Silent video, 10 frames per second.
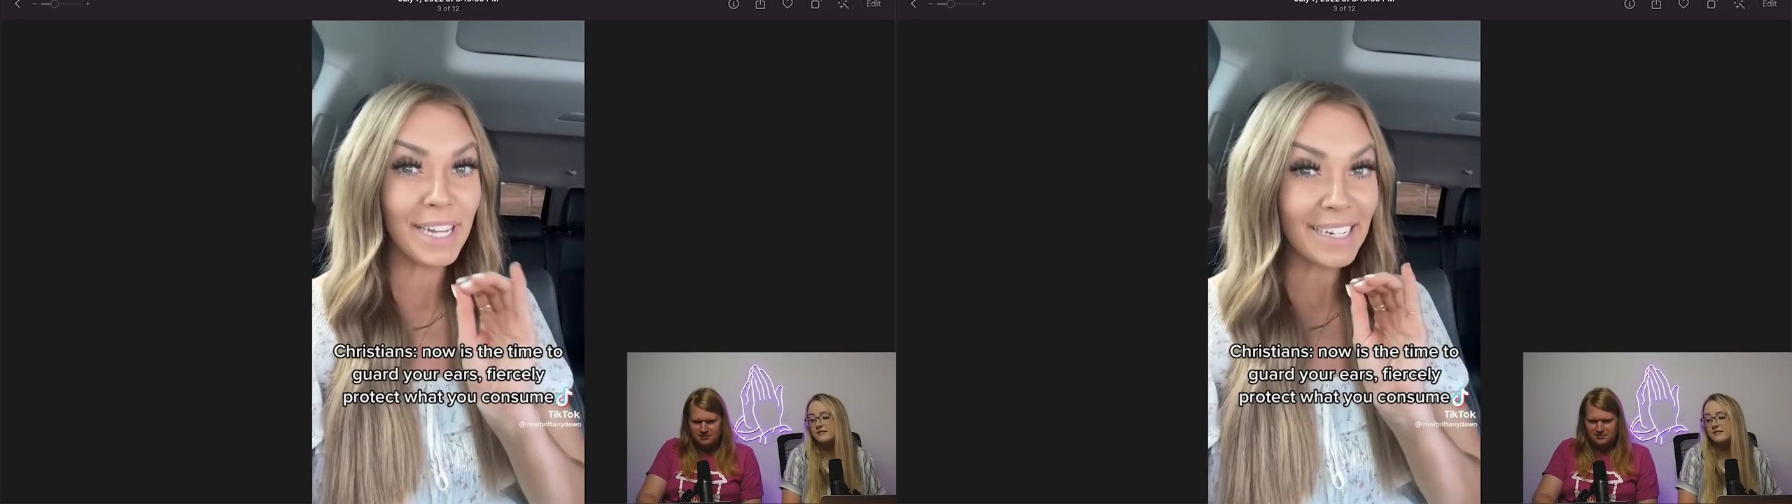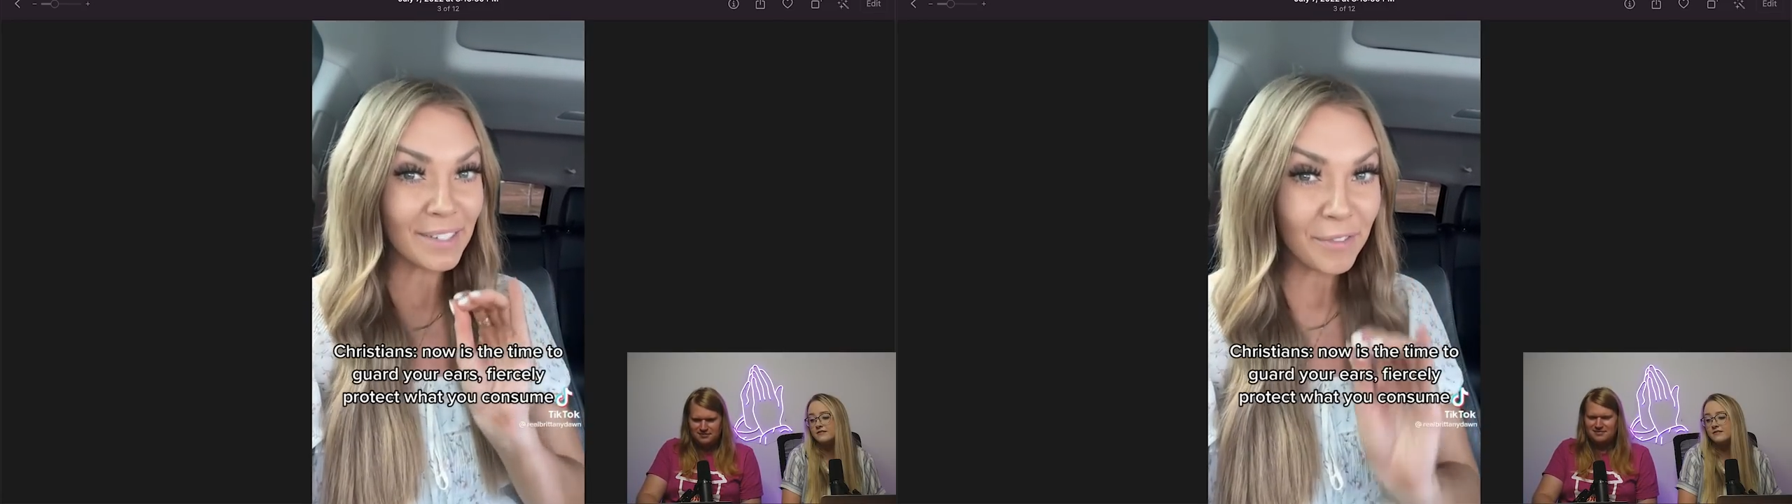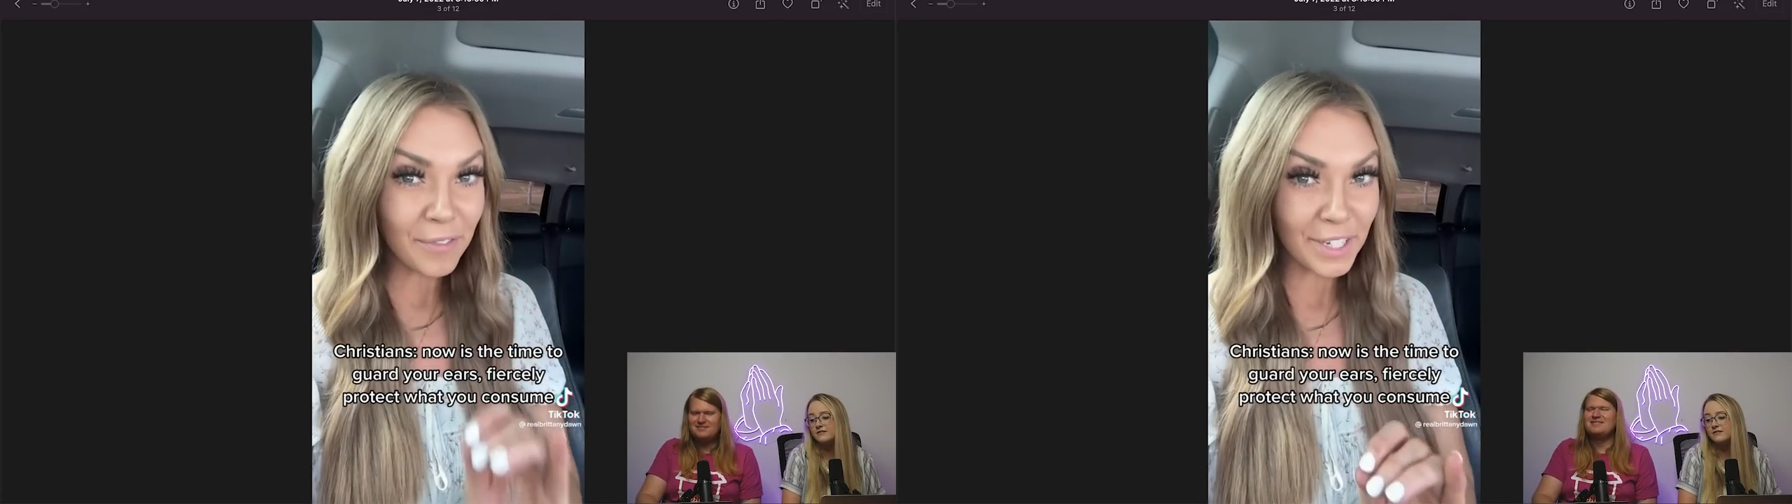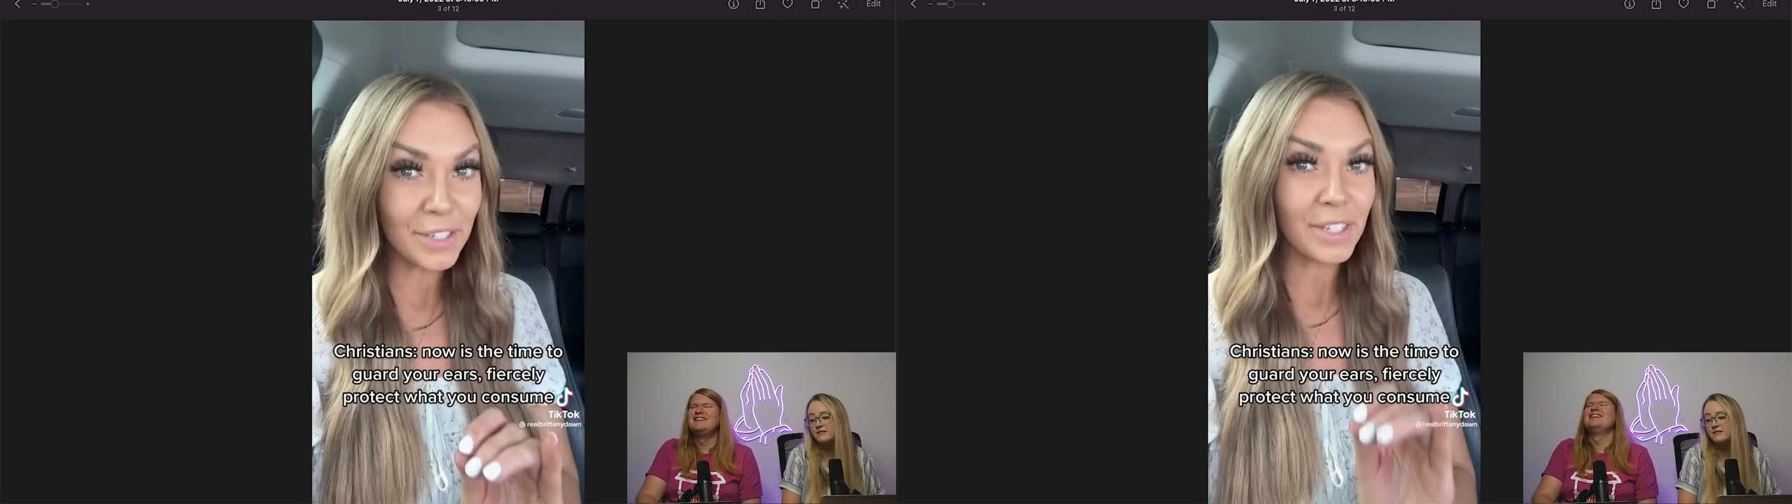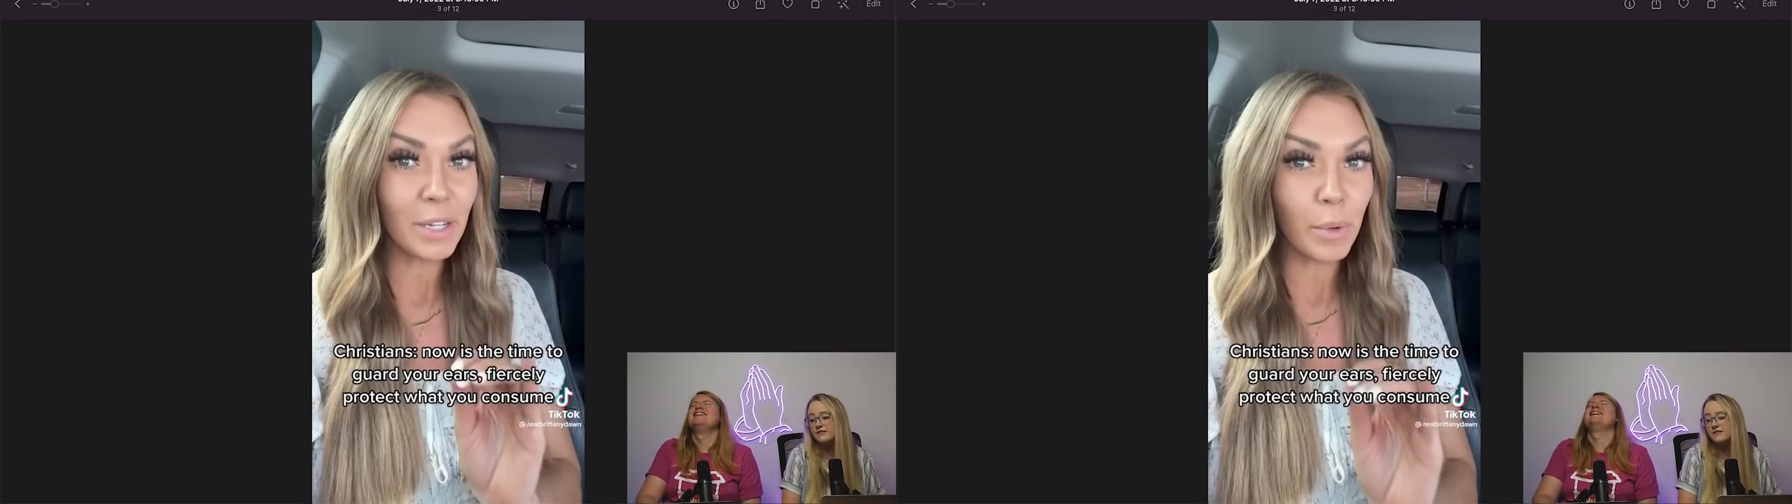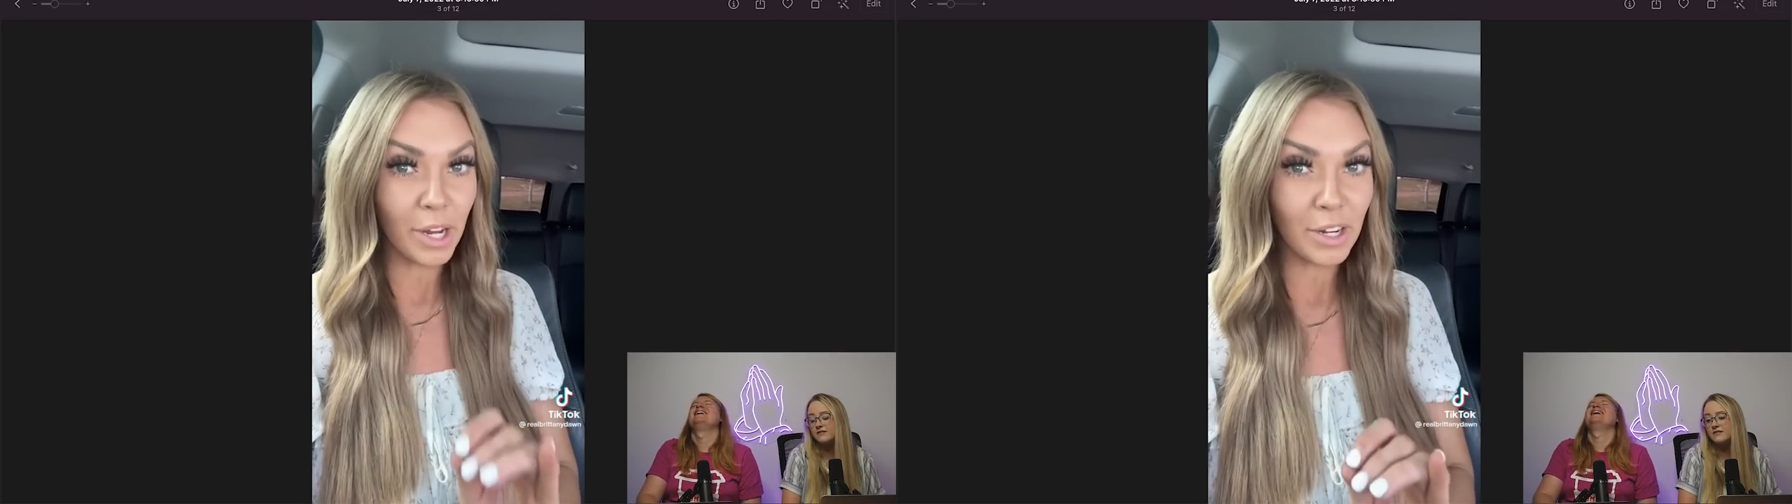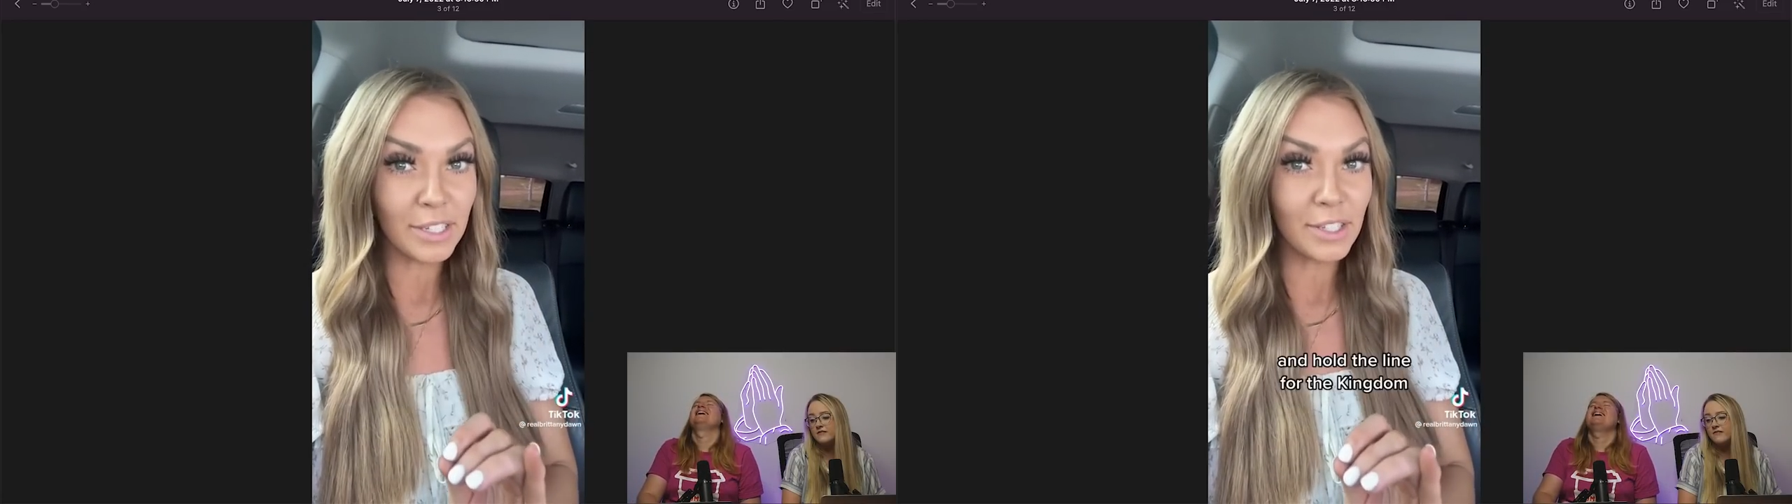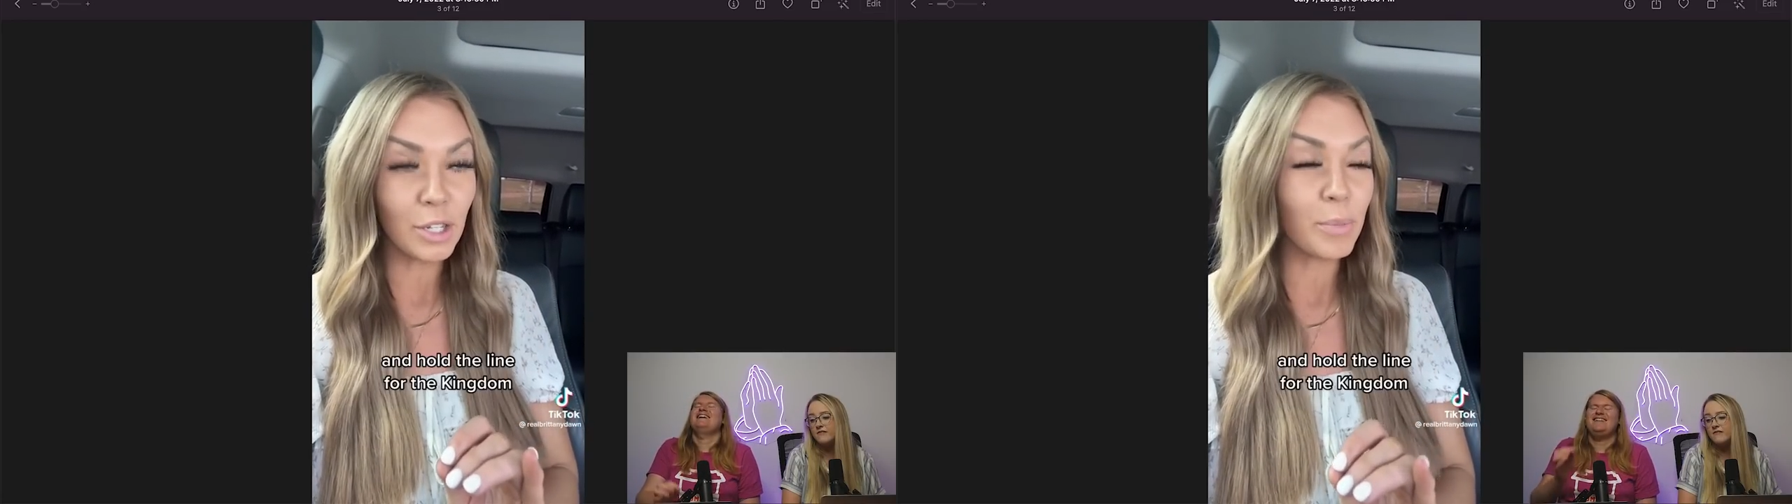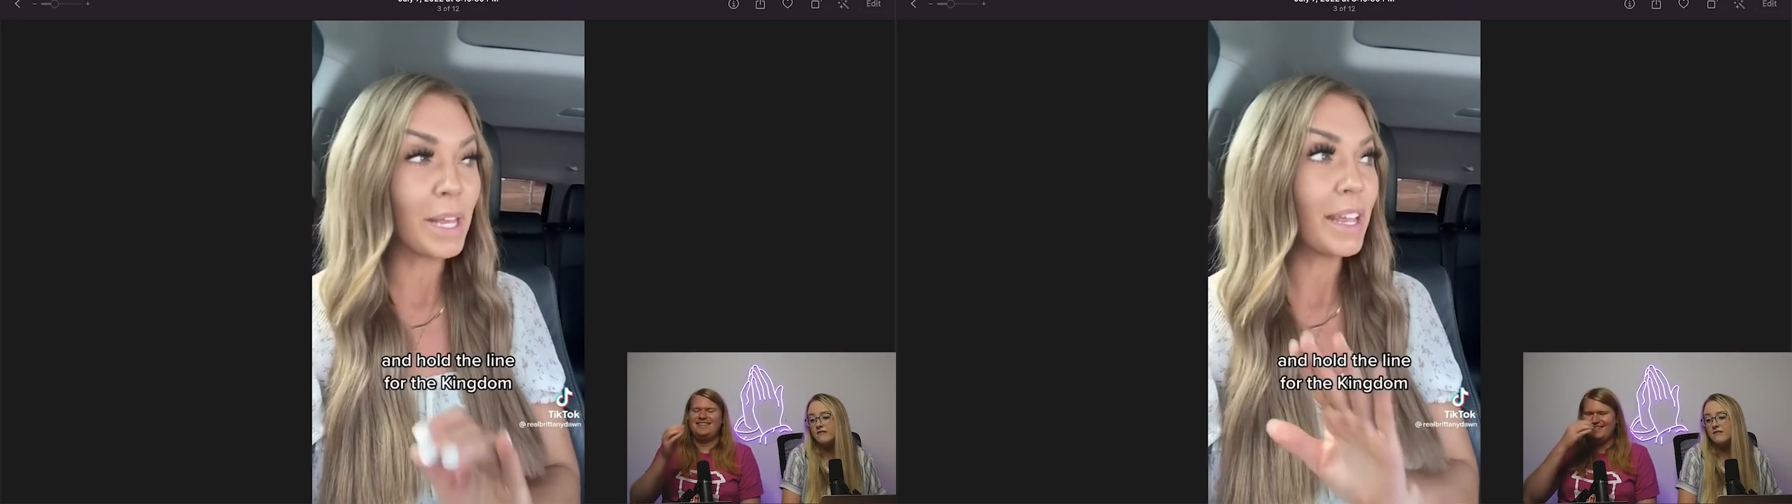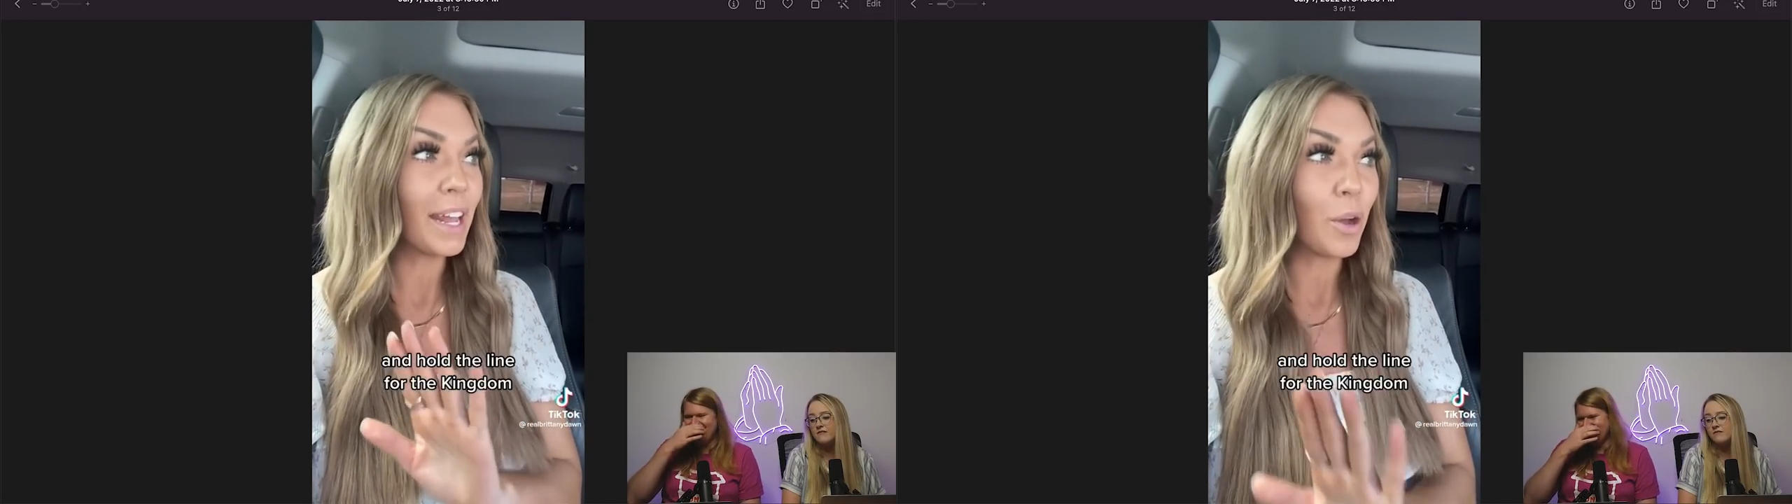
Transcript: protect fiercely what you're consuming,